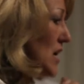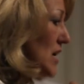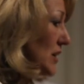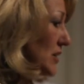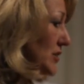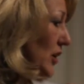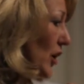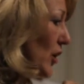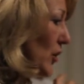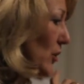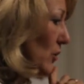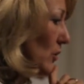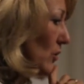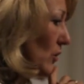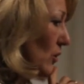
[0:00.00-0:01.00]
So
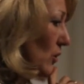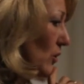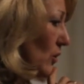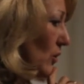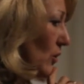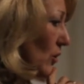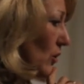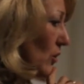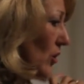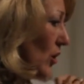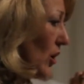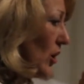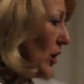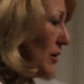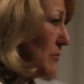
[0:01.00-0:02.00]

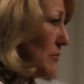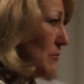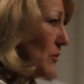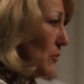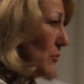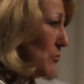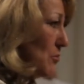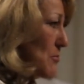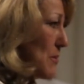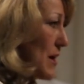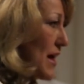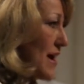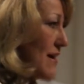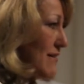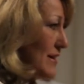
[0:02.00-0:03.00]
I'm
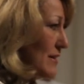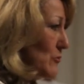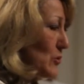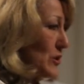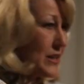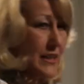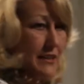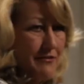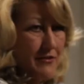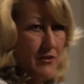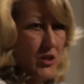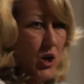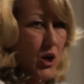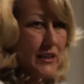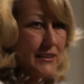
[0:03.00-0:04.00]
preparing really for a
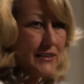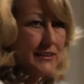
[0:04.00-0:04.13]
night's